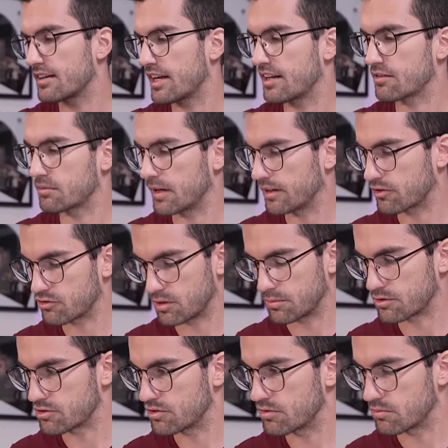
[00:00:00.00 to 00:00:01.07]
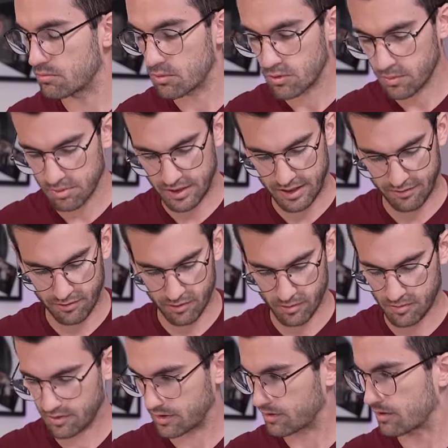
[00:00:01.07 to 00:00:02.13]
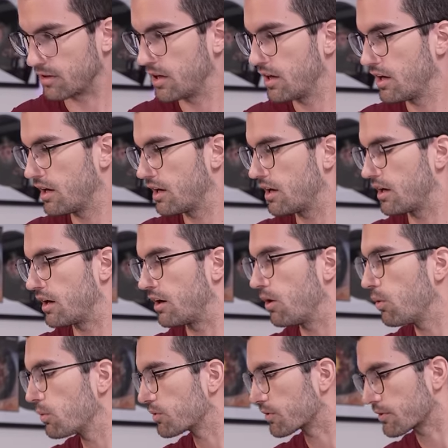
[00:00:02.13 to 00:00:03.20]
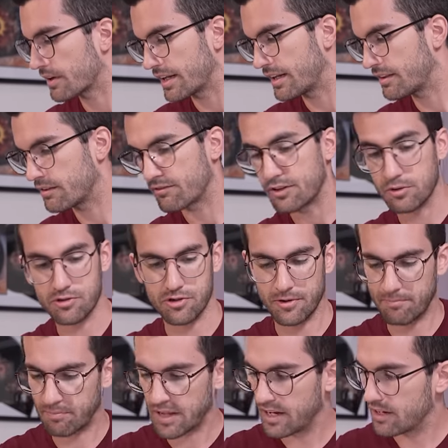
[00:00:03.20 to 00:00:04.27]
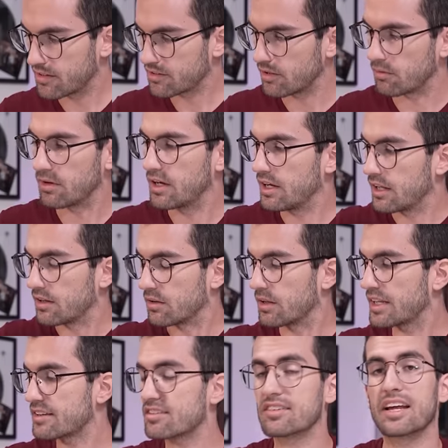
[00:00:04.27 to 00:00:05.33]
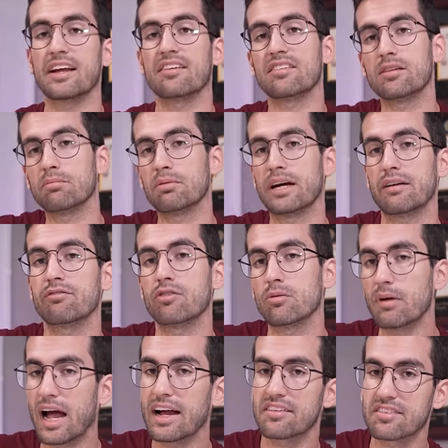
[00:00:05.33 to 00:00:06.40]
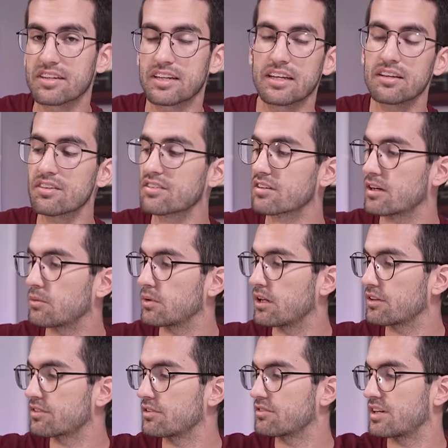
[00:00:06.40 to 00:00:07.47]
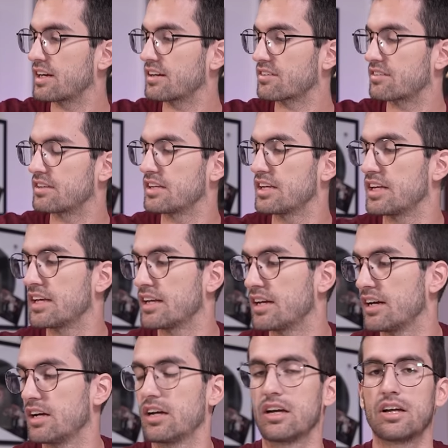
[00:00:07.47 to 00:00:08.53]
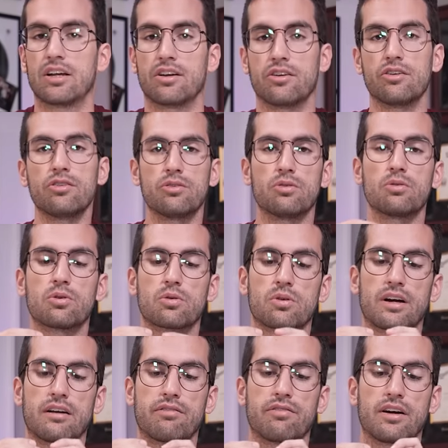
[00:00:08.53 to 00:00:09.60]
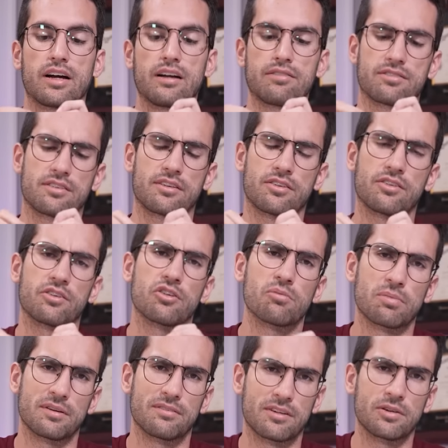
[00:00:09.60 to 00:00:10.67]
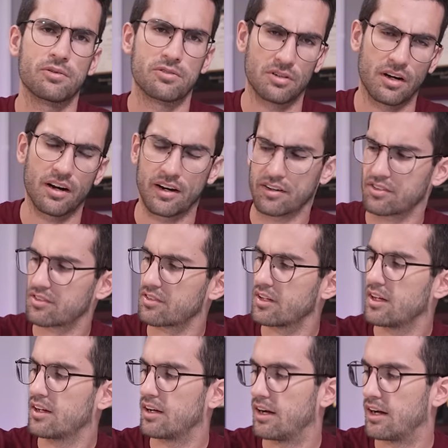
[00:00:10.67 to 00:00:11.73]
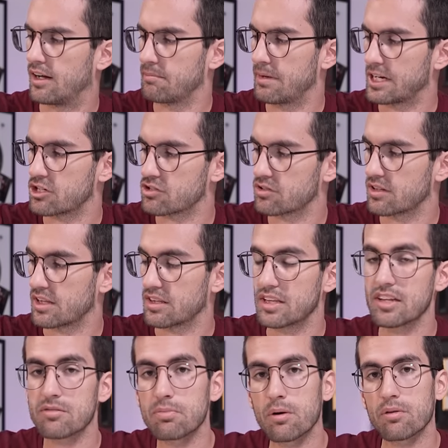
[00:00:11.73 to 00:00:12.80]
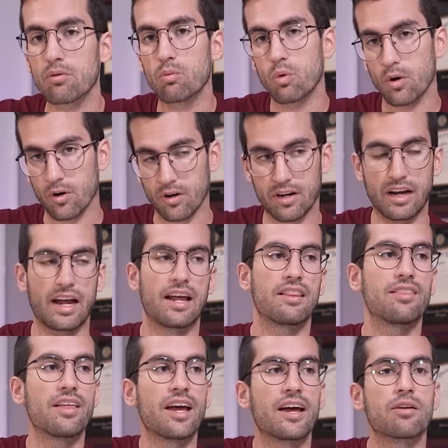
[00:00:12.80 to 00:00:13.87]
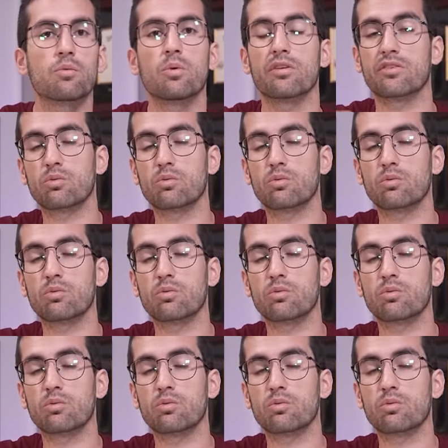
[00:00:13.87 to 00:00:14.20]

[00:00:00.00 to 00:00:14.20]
in case we need to troubleshoot more platforms that are older in the future. So let's test the platform as it is. We'll also test the new Core i5, it's not new, but new to us, make sure that these both work, and then we'll